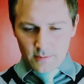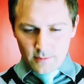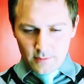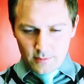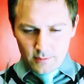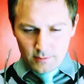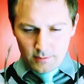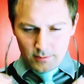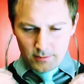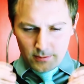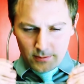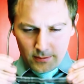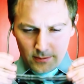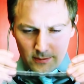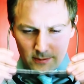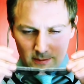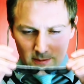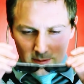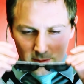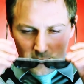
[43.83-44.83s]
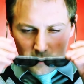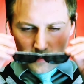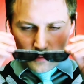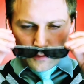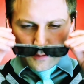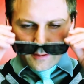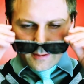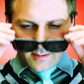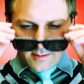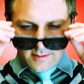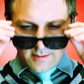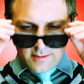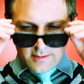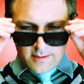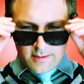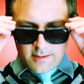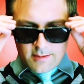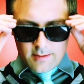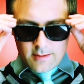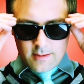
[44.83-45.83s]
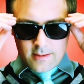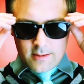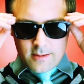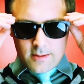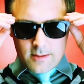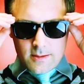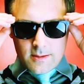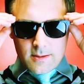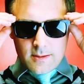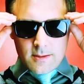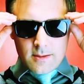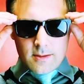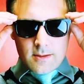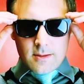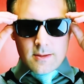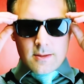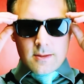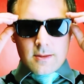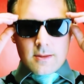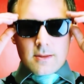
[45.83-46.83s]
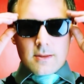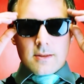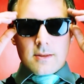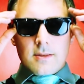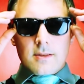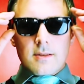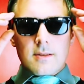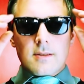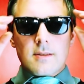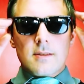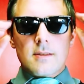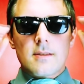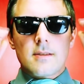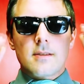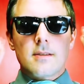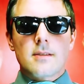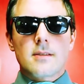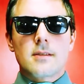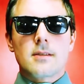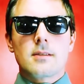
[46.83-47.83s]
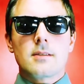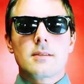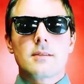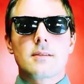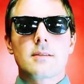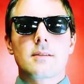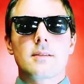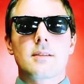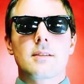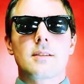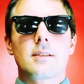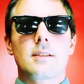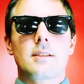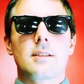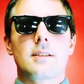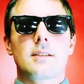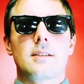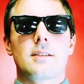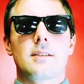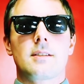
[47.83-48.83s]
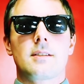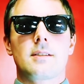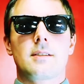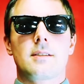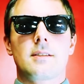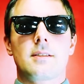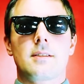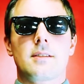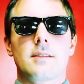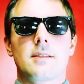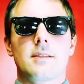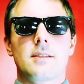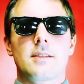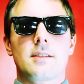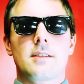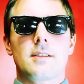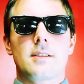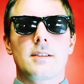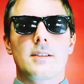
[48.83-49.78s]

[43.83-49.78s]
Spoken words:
Nothing is said.